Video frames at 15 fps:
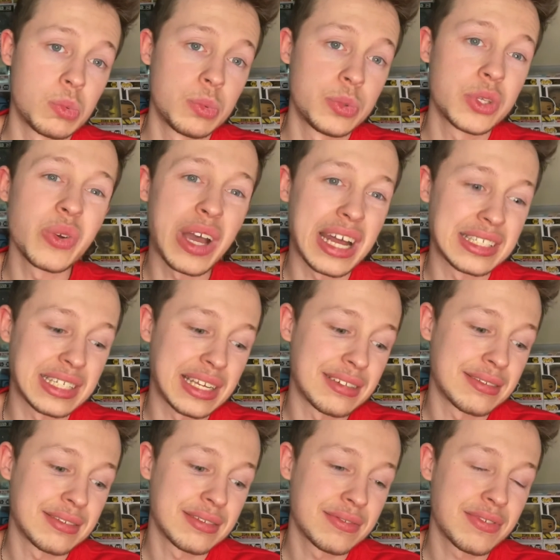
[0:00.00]
2 out of 10
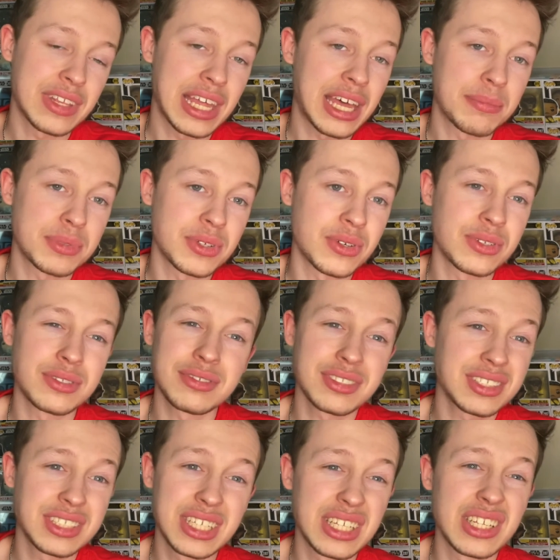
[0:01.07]
for that episode. Just
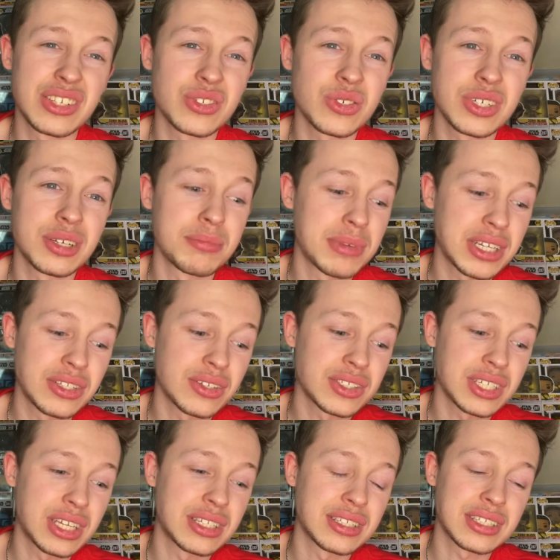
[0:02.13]
didn't enjoy it, made no
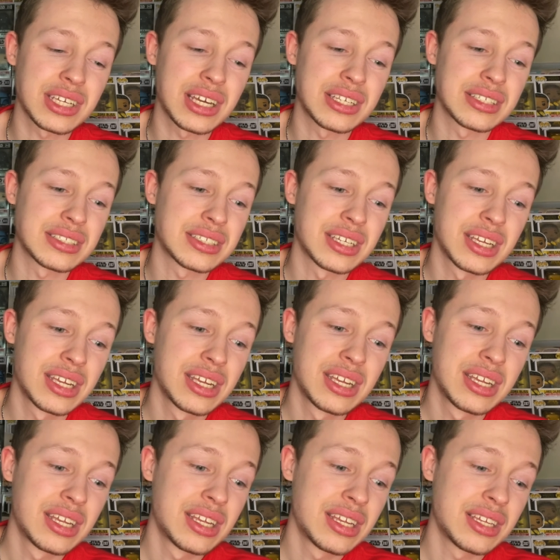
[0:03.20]
sense, and
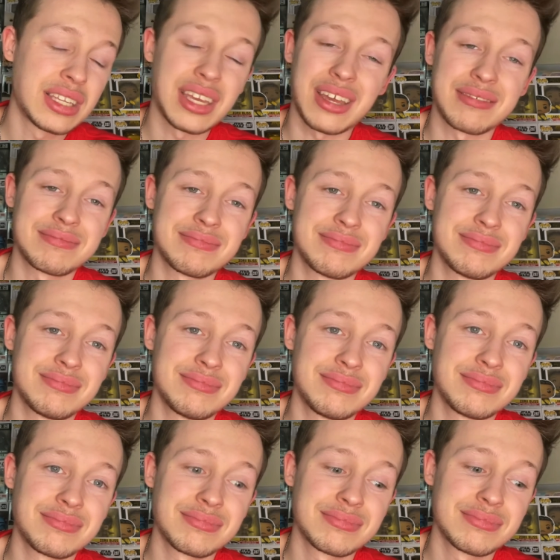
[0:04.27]
yeah,
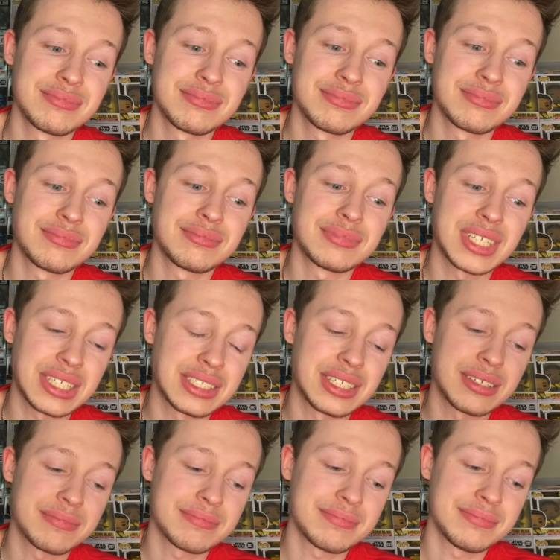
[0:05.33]
that's it.
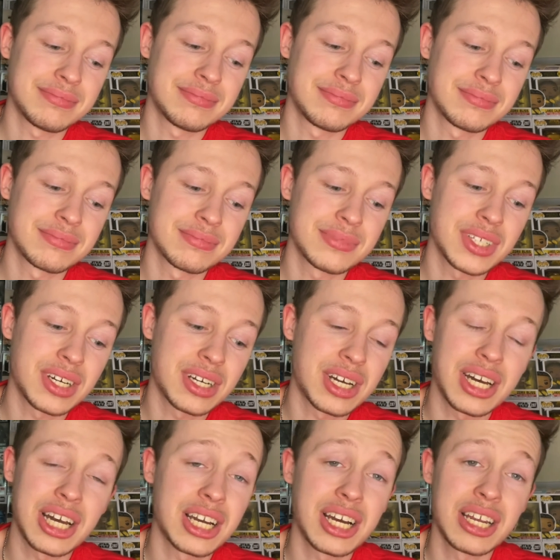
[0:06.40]
I
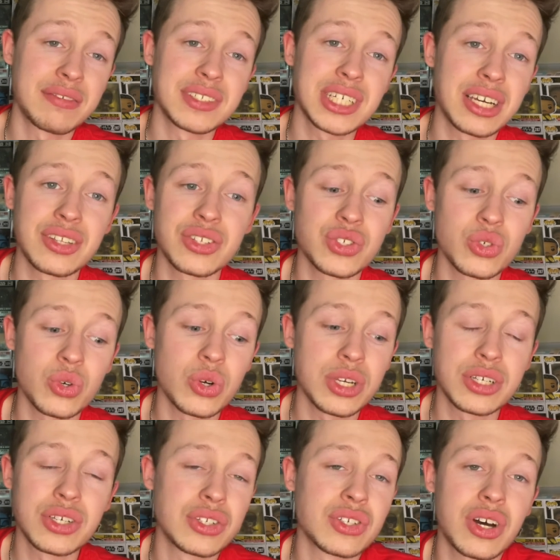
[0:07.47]
can't even tell you the story
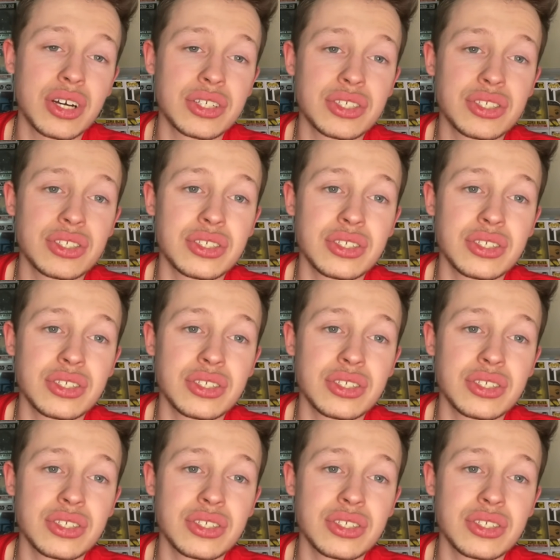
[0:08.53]
because I just